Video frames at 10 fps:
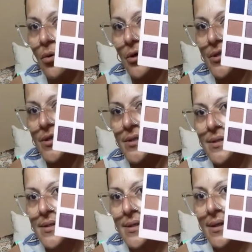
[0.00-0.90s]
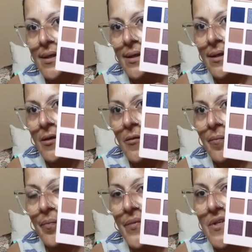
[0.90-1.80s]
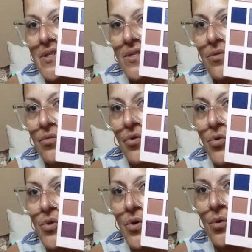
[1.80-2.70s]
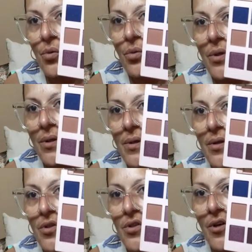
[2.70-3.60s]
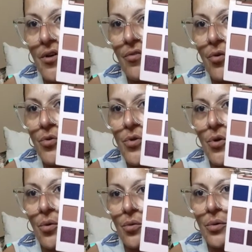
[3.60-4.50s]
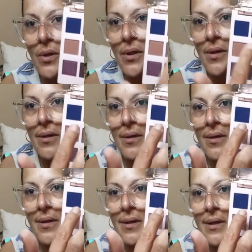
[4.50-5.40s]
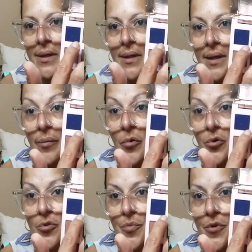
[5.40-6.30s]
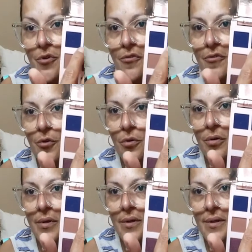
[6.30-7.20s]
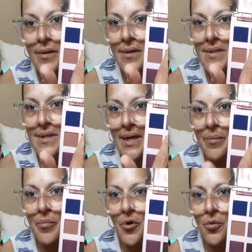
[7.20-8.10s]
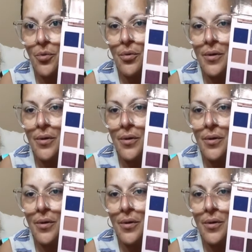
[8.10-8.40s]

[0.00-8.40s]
gorgeous. This is a rose gold, a dark rose gold. That blue is beautiful. This light blue.